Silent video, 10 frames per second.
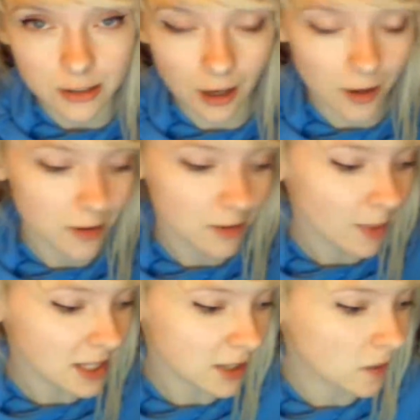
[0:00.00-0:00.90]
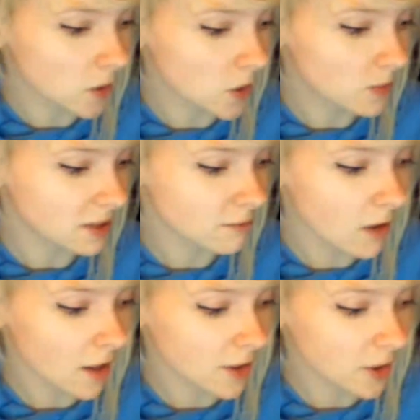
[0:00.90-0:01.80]
So my dad thought it would be
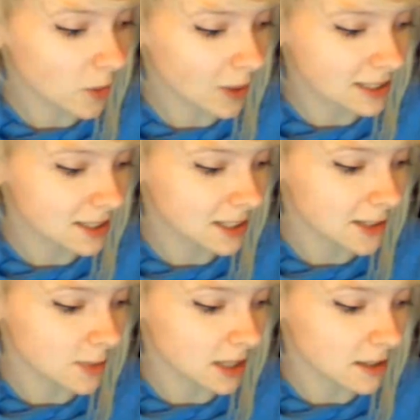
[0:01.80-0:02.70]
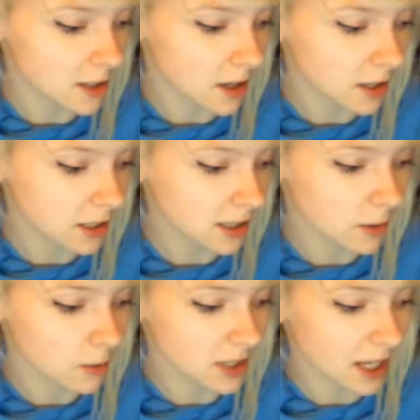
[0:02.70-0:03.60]
rather quaint to give me this honey
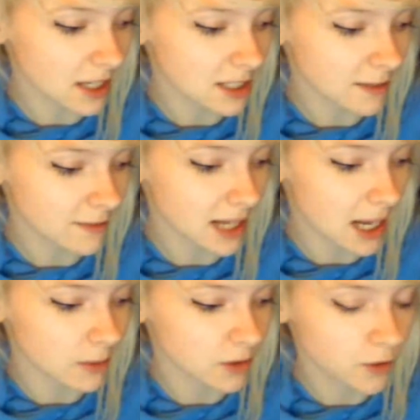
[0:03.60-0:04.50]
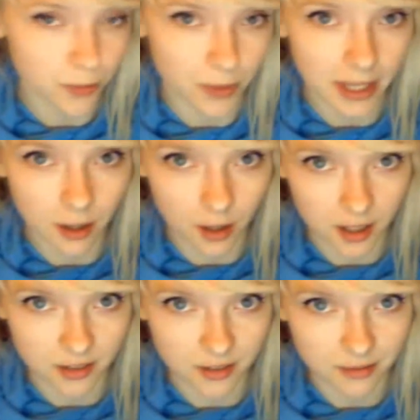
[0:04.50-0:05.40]
that was actually flowers from their
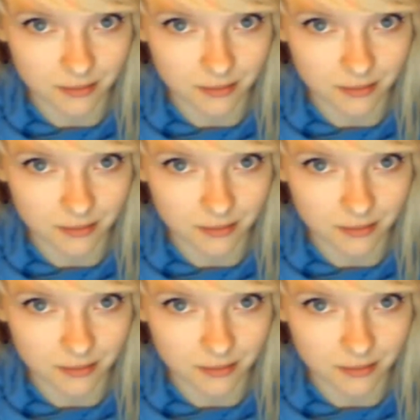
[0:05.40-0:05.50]
garden.